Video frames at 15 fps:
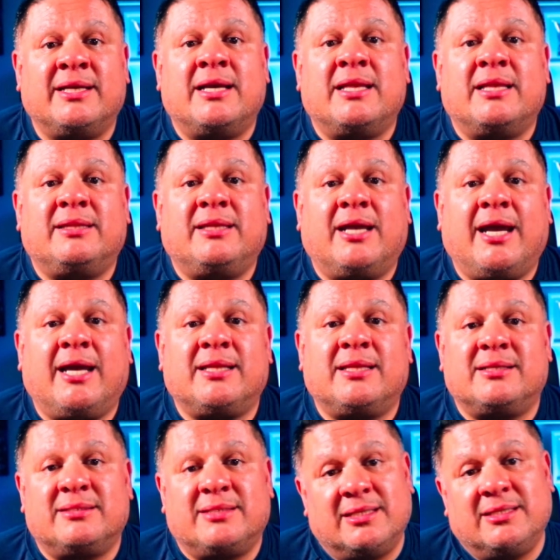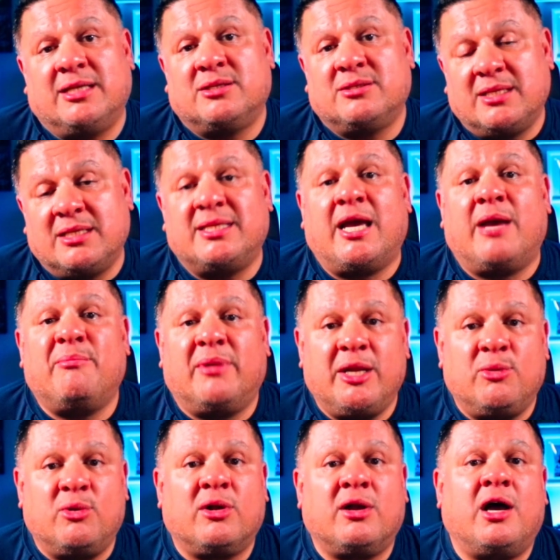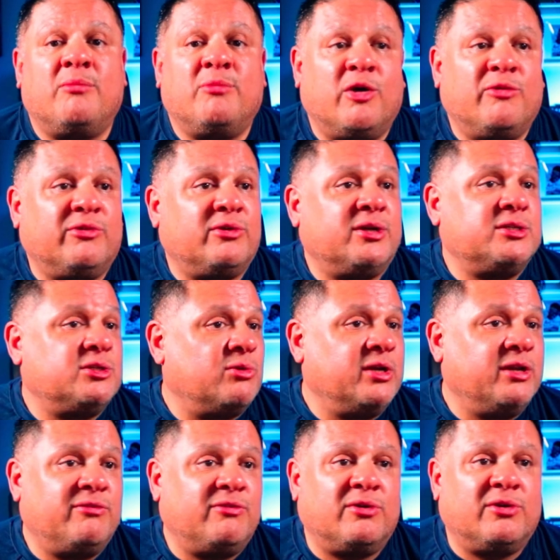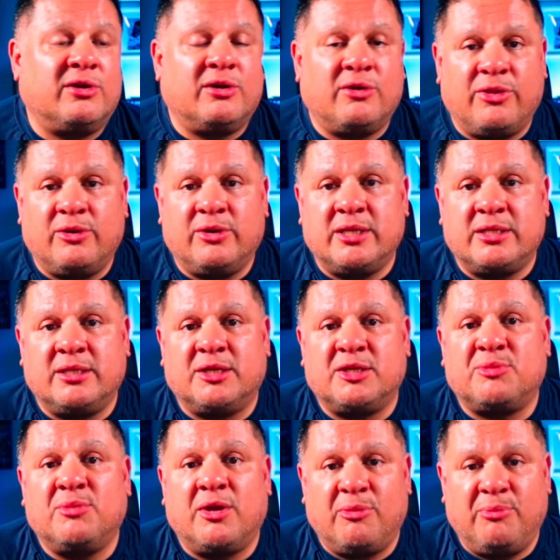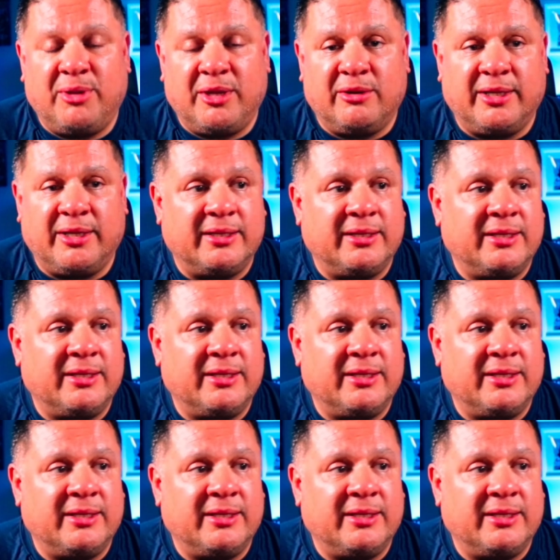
that, since that money will come over a 24 or 36 month period.